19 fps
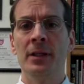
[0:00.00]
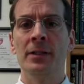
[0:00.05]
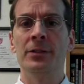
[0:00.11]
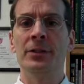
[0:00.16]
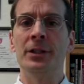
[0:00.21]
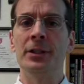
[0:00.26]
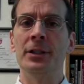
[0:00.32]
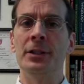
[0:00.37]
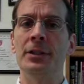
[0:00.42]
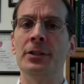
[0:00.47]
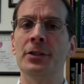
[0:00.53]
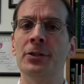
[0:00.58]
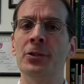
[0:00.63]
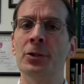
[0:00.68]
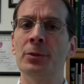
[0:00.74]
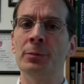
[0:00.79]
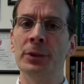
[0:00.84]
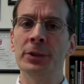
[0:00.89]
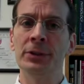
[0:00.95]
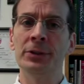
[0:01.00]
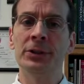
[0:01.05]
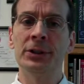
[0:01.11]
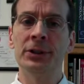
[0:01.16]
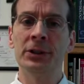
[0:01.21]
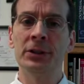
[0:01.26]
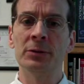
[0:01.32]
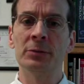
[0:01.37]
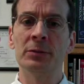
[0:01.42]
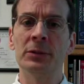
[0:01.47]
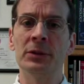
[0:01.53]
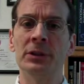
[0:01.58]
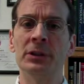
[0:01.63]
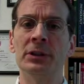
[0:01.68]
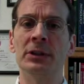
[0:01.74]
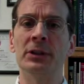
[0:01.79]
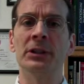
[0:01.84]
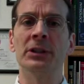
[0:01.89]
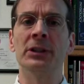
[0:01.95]
See, your immune system is
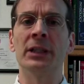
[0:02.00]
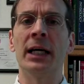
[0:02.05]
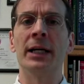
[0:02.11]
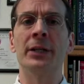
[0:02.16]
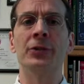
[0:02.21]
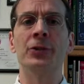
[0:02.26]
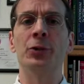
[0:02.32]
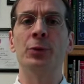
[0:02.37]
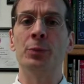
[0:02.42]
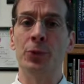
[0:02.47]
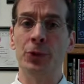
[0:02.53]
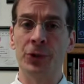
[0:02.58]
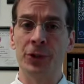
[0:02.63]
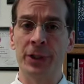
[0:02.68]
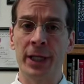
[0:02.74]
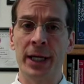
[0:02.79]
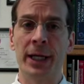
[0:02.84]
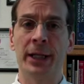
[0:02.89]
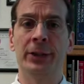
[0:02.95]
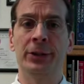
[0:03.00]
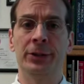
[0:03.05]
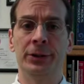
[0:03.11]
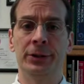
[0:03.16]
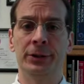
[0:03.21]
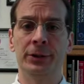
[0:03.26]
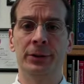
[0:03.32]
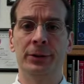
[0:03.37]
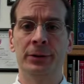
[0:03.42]
designed to protect you.